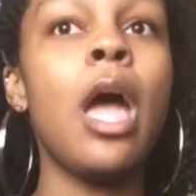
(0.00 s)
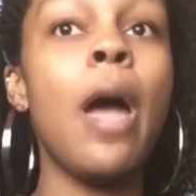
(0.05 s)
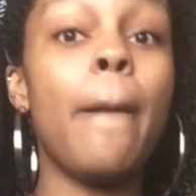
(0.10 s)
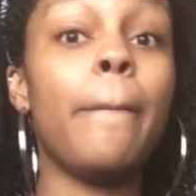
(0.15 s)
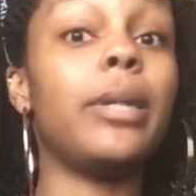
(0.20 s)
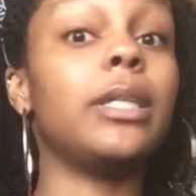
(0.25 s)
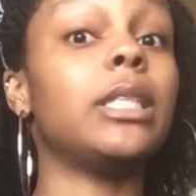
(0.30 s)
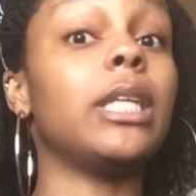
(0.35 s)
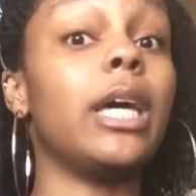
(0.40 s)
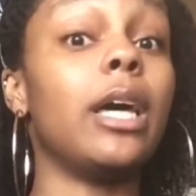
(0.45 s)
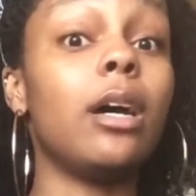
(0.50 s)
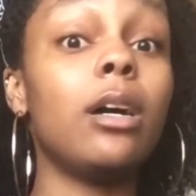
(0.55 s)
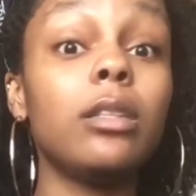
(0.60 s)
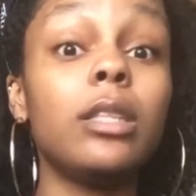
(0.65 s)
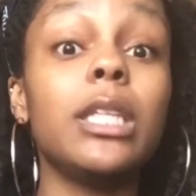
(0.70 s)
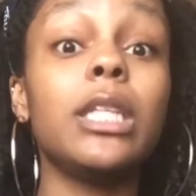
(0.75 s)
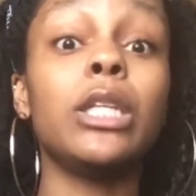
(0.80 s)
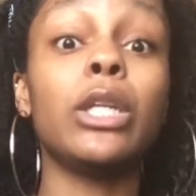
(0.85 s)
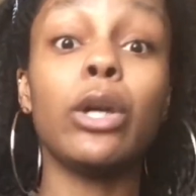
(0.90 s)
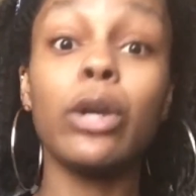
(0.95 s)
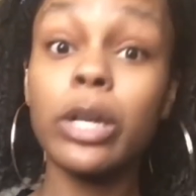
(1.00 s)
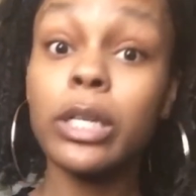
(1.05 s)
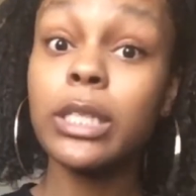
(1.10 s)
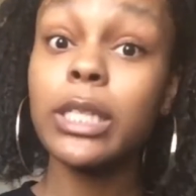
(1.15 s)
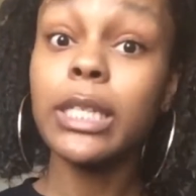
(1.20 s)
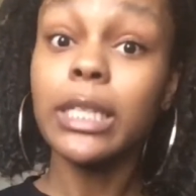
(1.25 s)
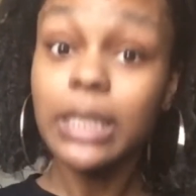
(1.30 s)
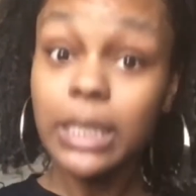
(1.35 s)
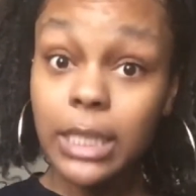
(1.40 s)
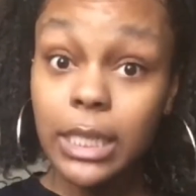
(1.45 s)
But the healthy
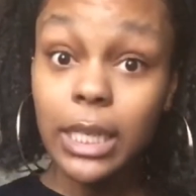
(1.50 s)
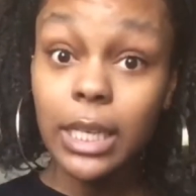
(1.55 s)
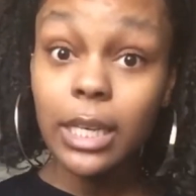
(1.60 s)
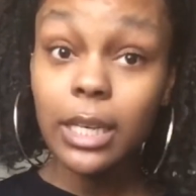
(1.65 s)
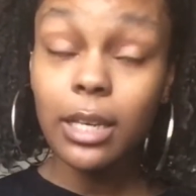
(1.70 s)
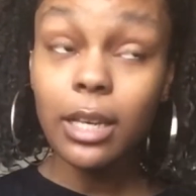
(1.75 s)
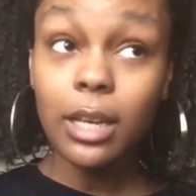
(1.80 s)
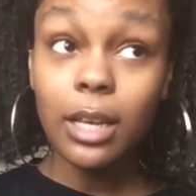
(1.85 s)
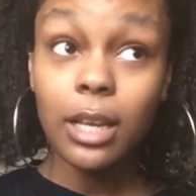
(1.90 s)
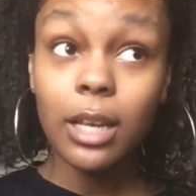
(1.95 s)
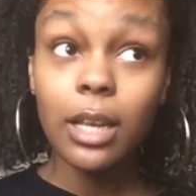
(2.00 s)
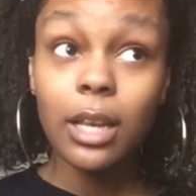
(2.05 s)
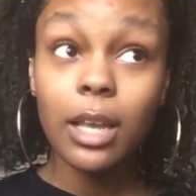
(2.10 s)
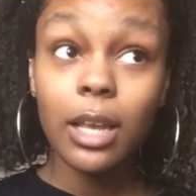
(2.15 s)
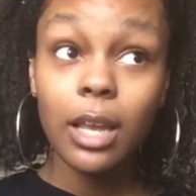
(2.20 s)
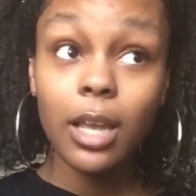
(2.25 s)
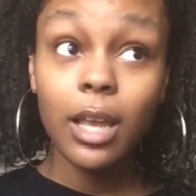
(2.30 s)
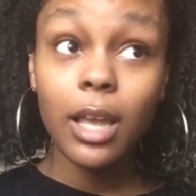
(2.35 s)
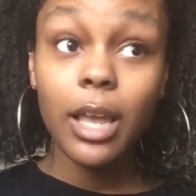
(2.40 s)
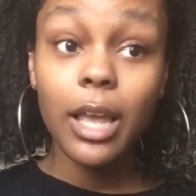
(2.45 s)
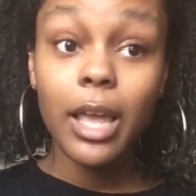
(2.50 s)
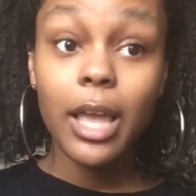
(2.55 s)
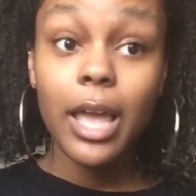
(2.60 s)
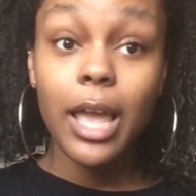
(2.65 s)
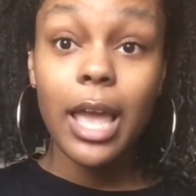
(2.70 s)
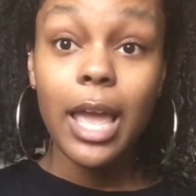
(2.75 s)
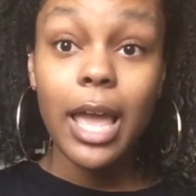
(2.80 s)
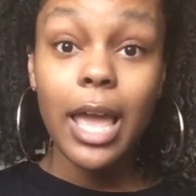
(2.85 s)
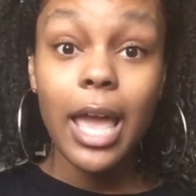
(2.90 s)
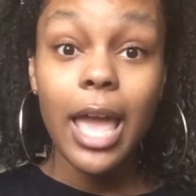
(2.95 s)
nursing tea
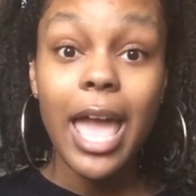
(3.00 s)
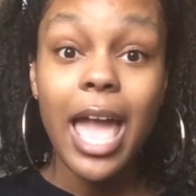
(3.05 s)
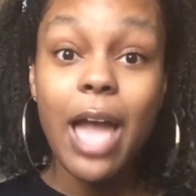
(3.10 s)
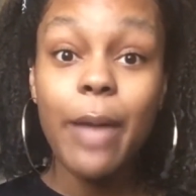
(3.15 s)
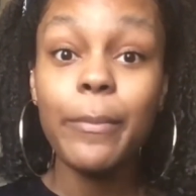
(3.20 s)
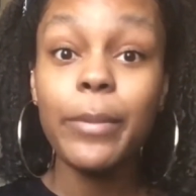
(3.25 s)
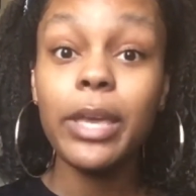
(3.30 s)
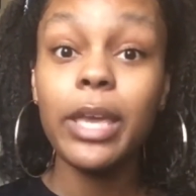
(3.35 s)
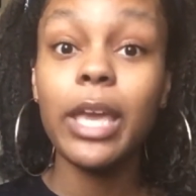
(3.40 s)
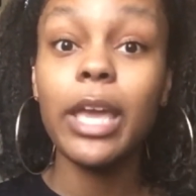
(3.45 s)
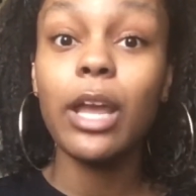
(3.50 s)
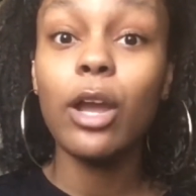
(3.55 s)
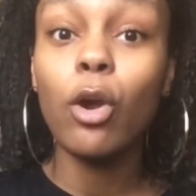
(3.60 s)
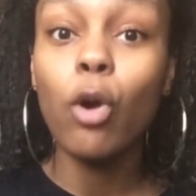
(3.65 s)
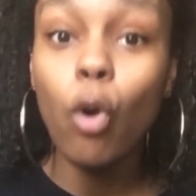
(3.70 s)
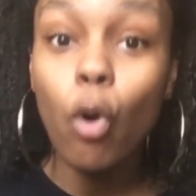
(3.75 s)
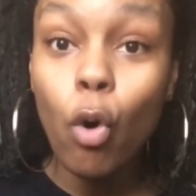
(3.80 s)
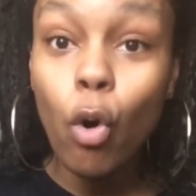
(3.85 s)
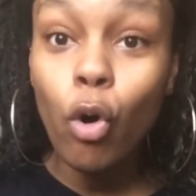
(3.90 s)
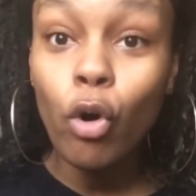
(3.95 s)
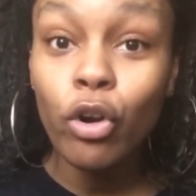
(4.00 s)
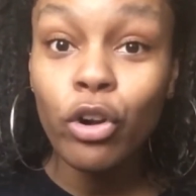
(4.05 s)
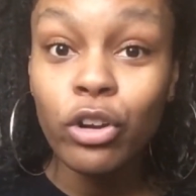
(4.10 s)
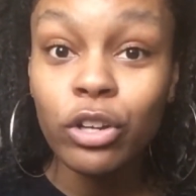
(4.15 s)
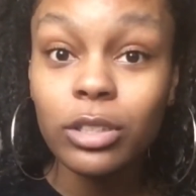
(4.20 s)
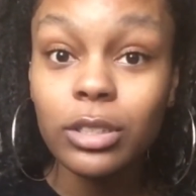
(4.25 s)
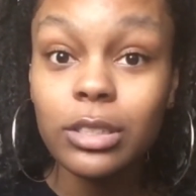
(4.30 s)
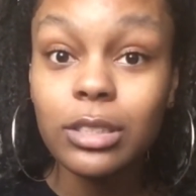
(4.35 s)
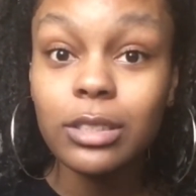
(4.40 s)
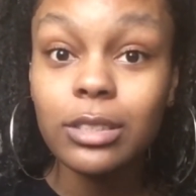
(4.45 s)
had me
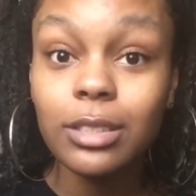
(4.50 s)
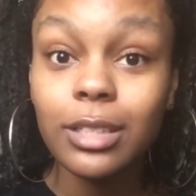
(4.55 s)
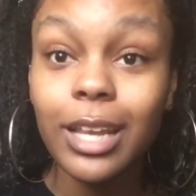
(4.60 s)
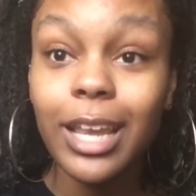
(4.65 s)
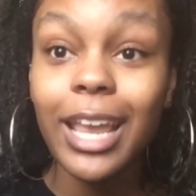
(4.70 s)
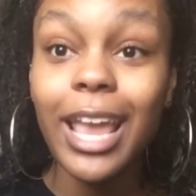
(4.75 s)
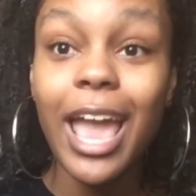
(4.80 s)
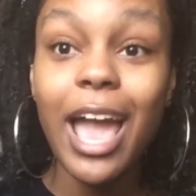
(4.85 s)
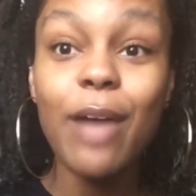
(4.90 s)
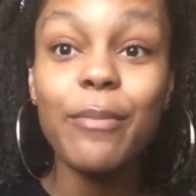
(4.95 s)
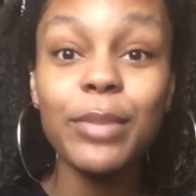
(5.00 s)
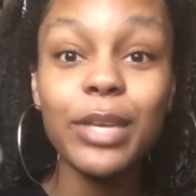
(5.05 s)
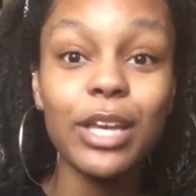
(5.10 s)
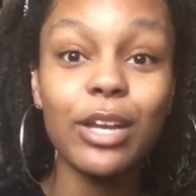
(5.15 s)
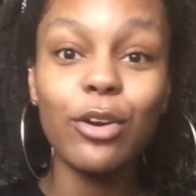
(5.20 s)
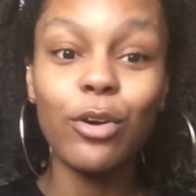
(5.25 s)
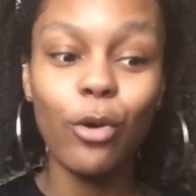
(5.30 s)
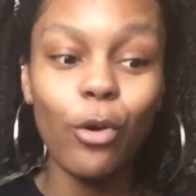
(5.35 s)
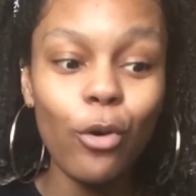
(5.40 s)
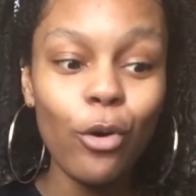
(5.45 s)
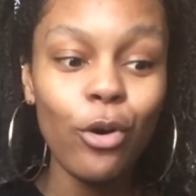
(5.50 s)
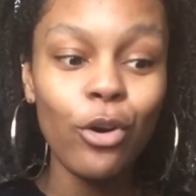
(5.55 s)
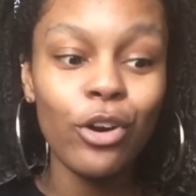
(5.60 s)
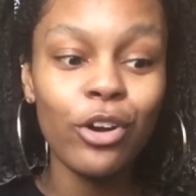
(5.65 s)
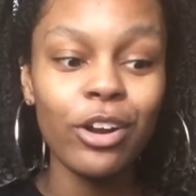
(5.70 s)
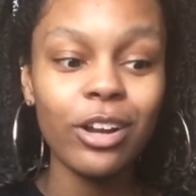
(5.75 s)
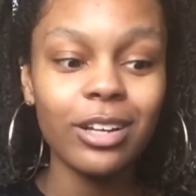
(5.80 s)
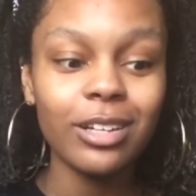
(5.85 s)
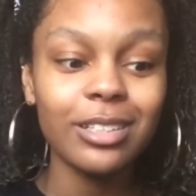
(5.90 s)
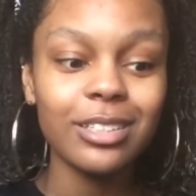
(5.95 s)
engorged. It had me
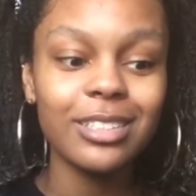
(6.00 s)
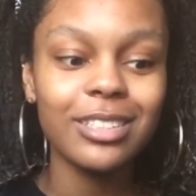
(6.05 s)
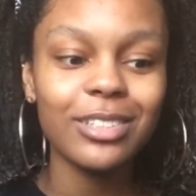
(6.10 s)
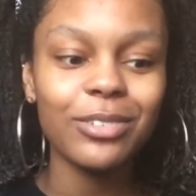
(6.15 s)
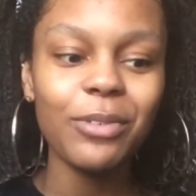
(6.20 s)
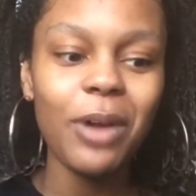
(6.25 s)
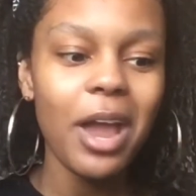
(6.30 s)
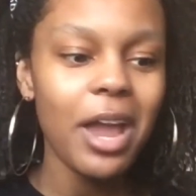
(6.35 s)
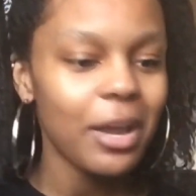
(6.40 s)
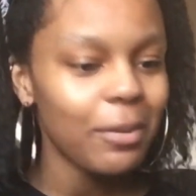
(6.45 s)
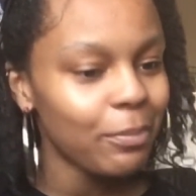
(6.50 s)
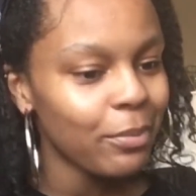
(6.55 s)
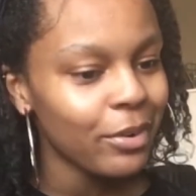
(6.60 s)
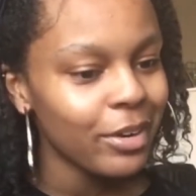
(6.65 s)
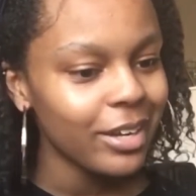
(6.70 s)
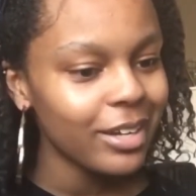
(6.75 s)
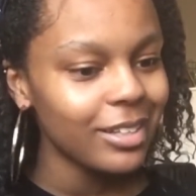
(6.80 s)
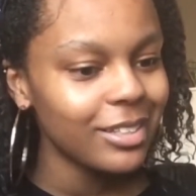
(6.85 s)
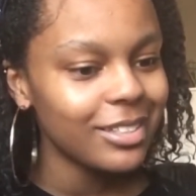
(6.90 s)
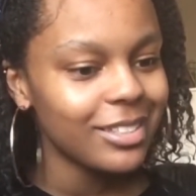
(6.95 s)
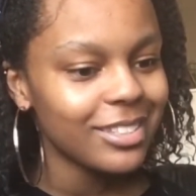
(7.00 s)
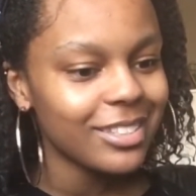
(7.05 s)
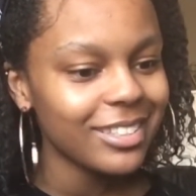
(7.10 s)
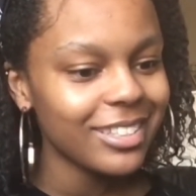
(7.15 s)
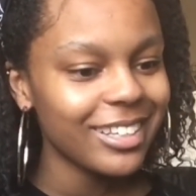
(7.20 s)
engorged, right, Prince?